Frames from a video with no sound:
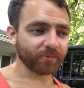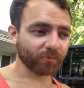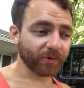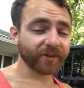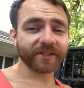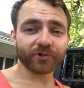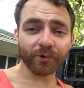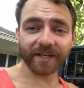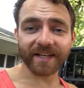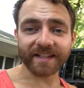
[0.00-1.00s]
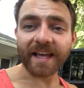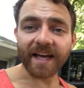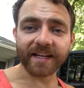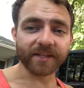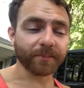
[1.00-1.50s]
Really doing it
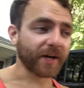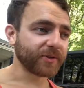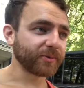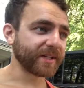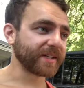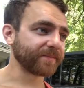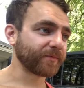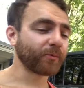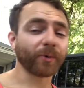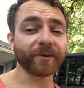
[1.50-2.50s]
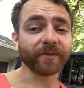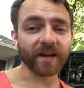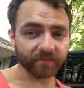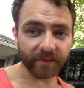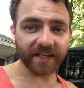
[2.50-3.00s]
again, I could probably do it in
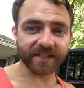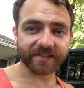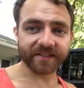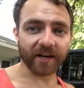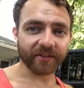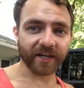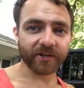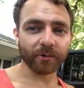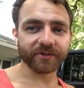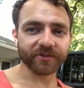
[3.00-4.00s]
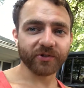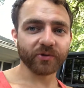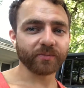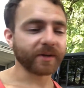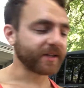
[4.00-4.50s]
45 minutes now that I know what to
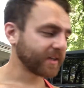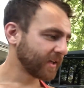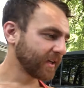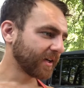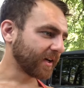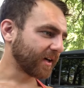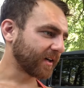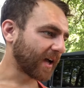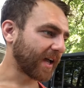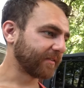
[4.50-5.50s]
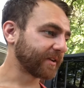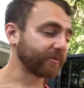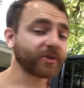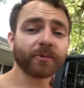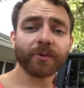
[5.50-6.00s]
do, but I have never
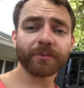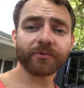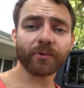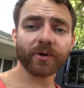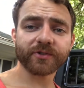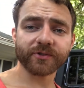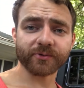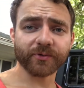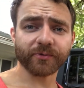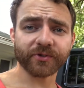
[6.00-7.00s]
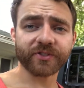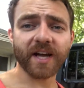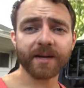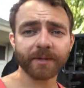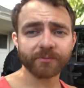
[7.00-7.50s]
done one before, so this was the first
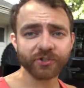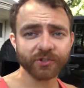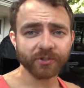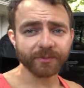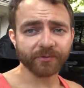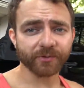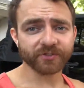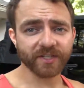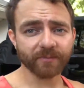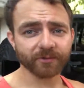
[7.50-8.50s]
time, and I'm sure it'll be the first time for